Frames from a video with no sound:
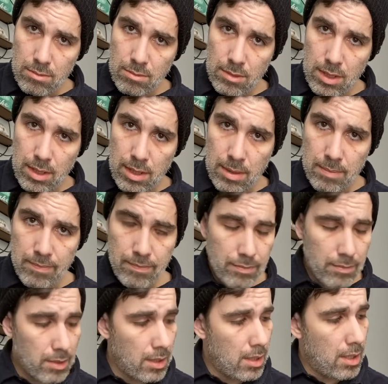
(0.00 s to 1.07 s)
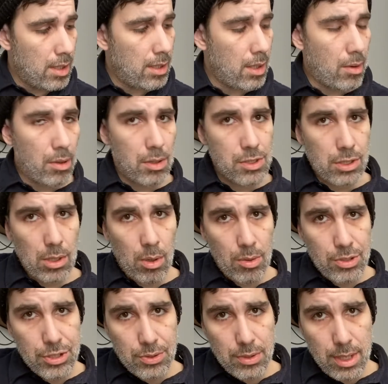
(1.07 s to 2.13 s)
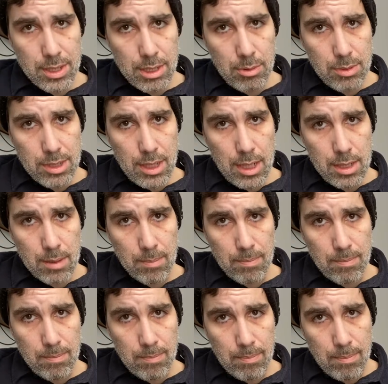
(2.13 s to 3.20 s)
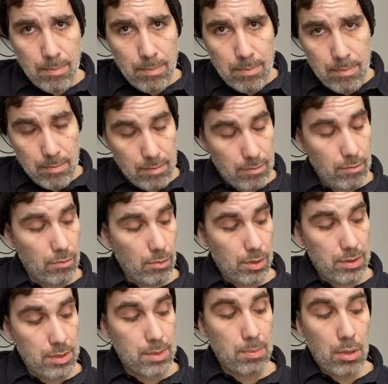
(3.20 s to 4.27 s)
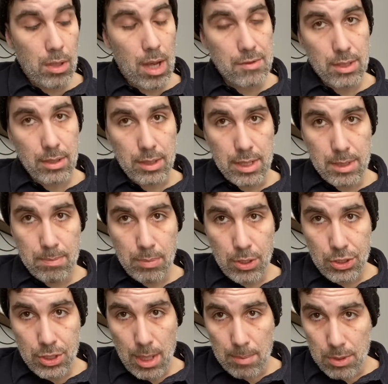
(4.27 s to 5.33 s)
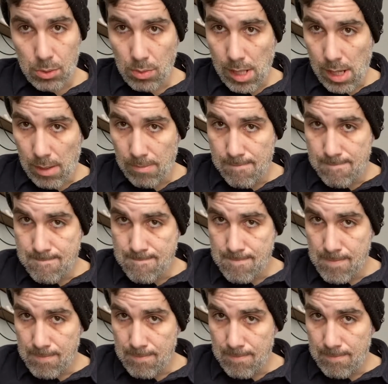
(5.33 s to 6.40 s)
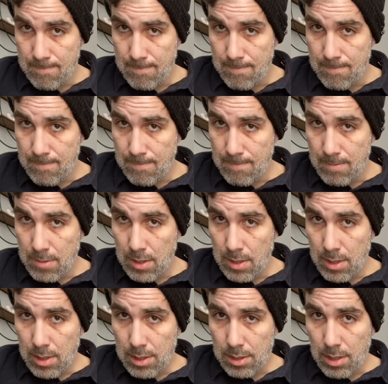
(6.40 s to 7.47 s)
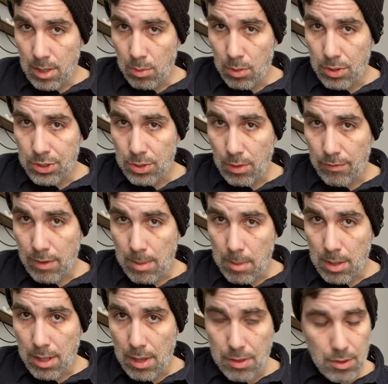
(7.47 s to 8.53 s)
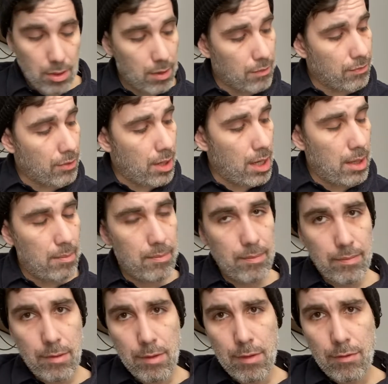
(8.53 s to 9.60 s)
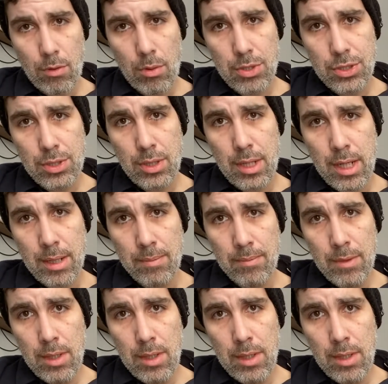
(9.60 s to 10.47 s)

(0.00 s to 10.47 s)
Okay. Now on his lower strings, he would tend to, with his pull-offs at least, push up as well. In other words, so if I'm on the 3rd fret of the 4th string,